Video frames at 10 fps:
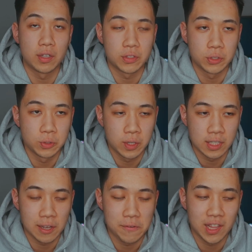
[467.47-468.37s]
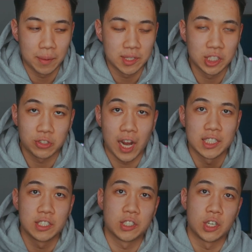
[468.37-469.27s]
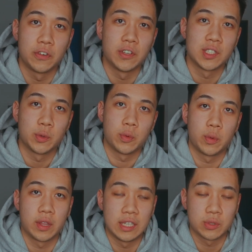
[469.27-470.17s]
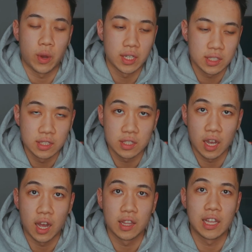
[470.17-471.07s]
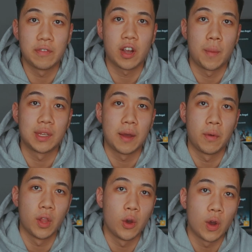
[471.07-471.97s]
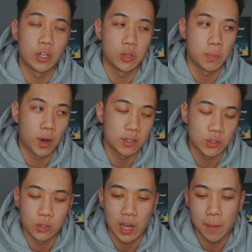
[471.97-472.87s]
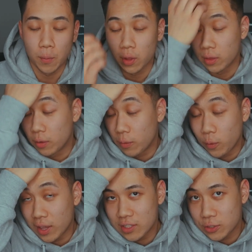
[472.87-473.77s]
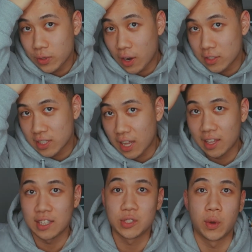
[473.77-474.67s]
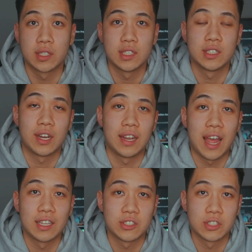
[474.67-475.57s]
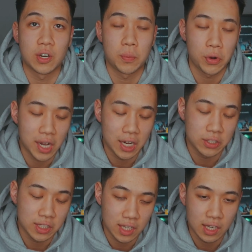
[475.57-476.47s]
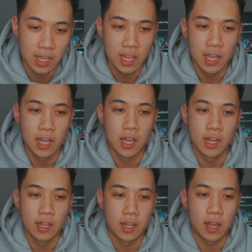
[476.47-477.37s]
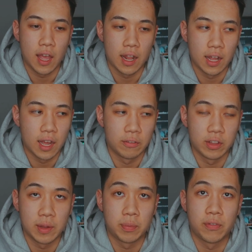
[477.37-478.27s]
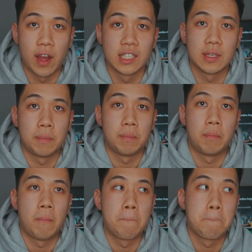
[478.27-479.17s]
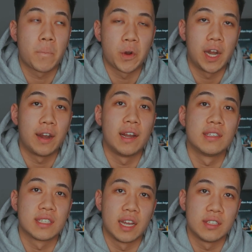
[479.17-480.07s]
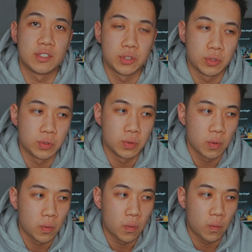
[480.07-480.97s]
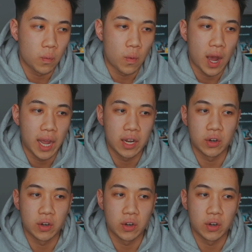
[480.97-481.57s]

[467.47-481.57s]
part two, because I feel like I'm just scratching the surface of, with these questions, uh, leave a comment down below. I'll do a part two. I'm more than willing to. Honestly, I think these questions and answers are pretty interesting and uh, really provides a greater insight to why